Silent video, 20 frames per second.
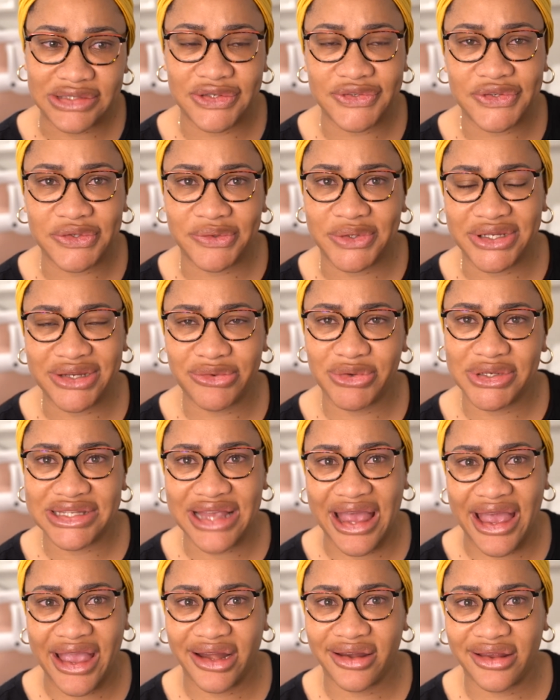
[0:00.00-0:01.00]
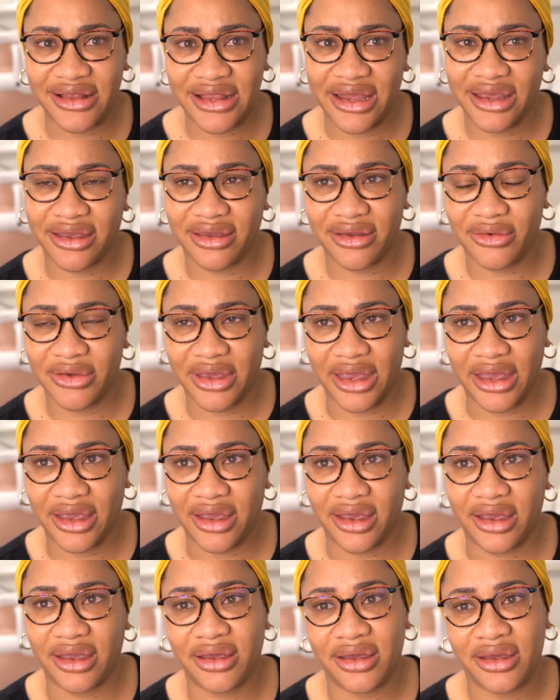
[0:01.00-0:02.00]
situation, it was kind of like,
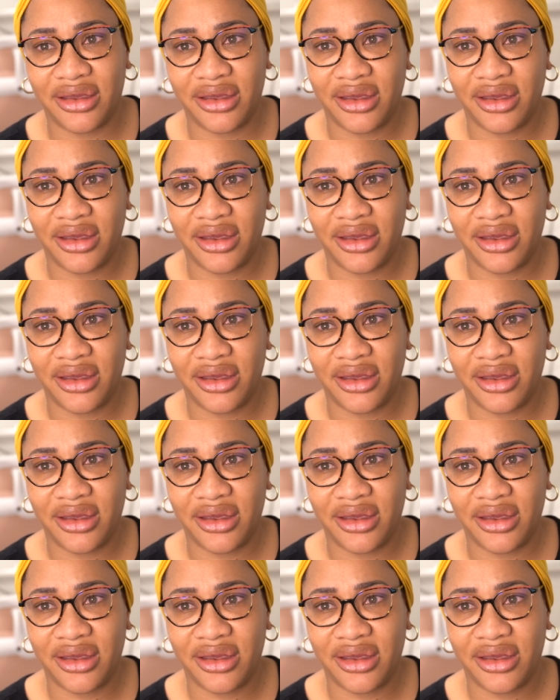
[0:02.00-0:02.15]
okay,